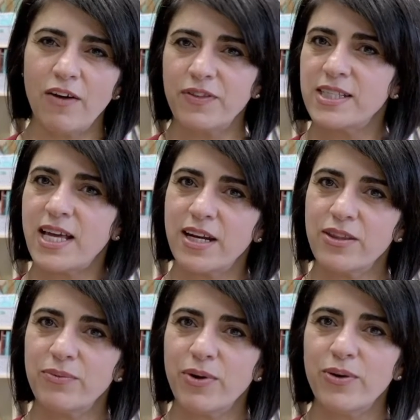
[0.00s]
off the side
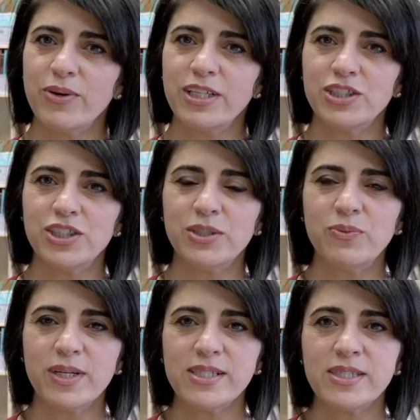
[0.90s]
of the road, and she
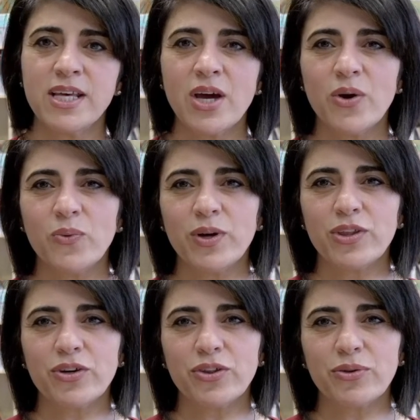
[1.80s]
was
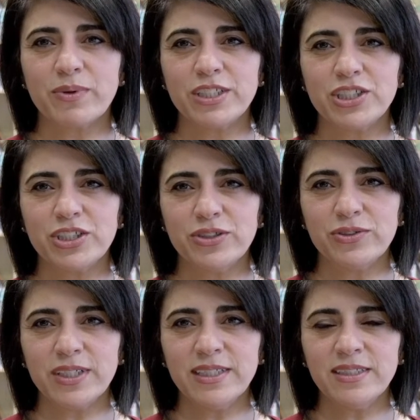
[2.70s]
with her three
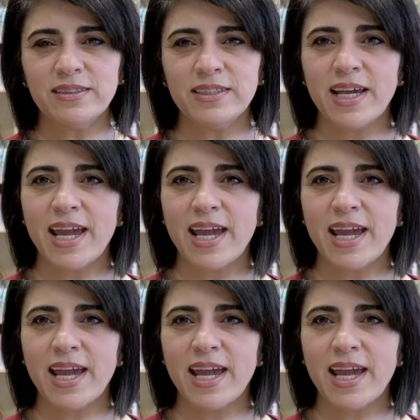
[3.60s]
children.